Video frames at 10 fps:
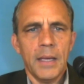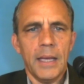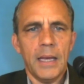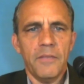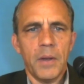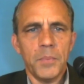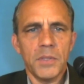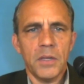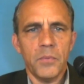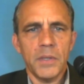
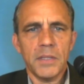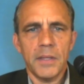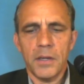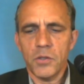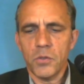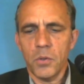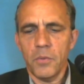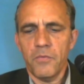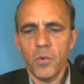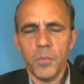85% risk there, so a
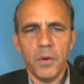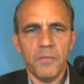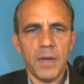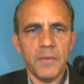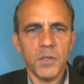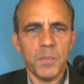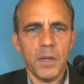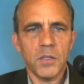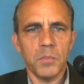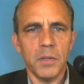4.5 is
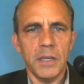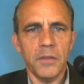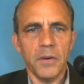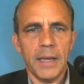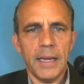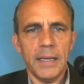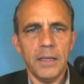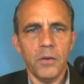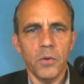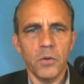possible in either
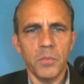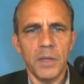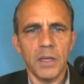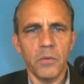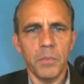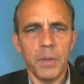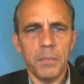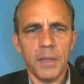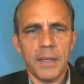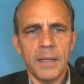Haiti or Dominican Republic.